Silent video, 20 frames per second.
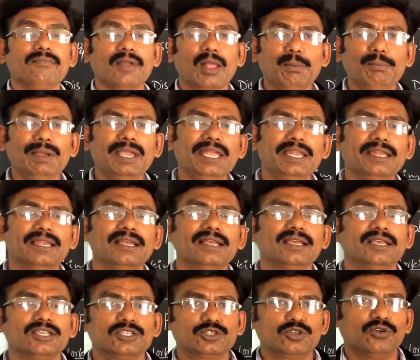mean.
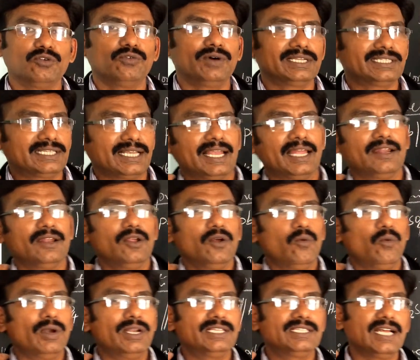So once again,
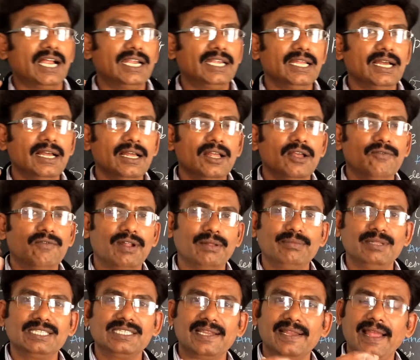what is that? From
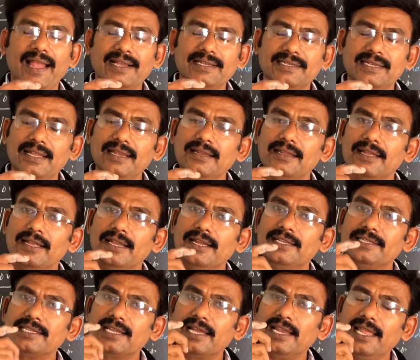this reaction, it
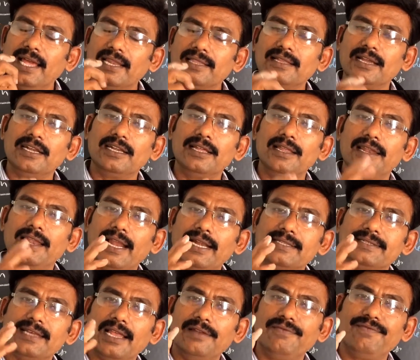is clear that the lead
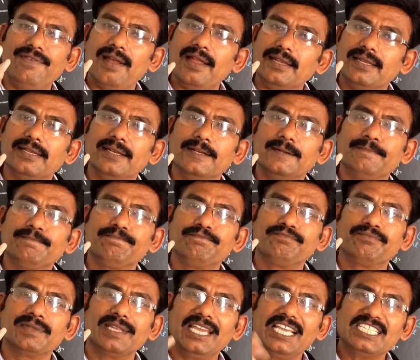sulfate
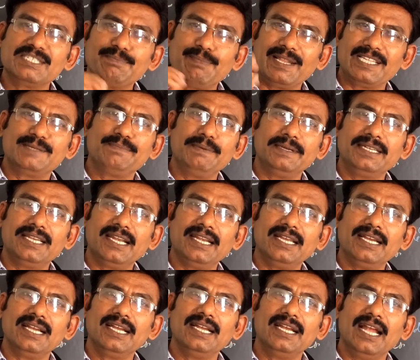is
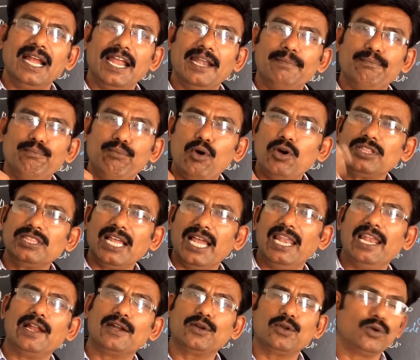precipitated at both the
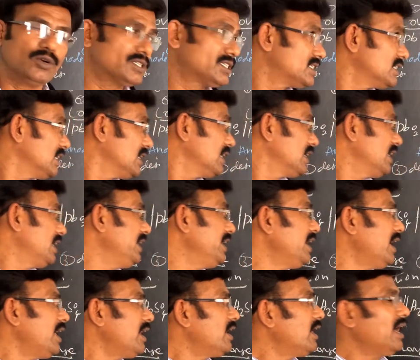electrodes,
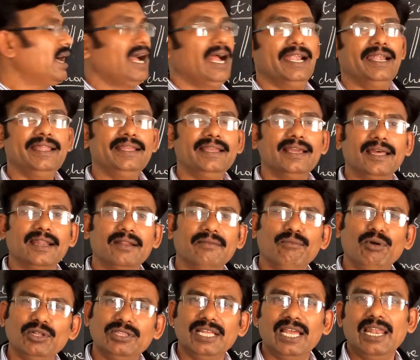here and here,
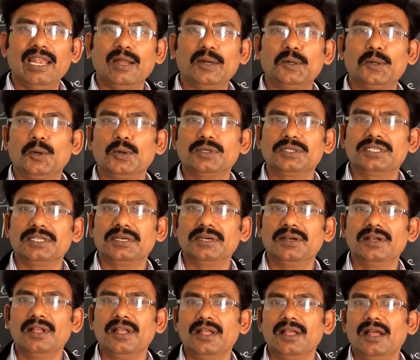both the electrodes,
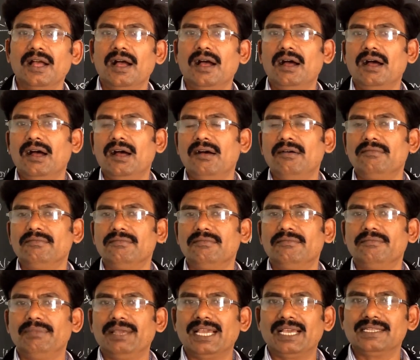
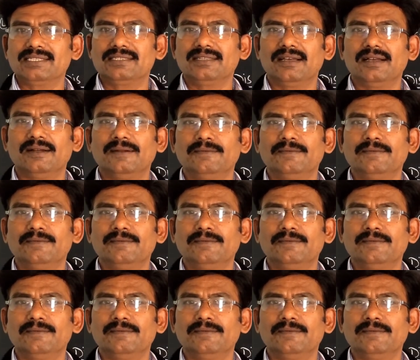because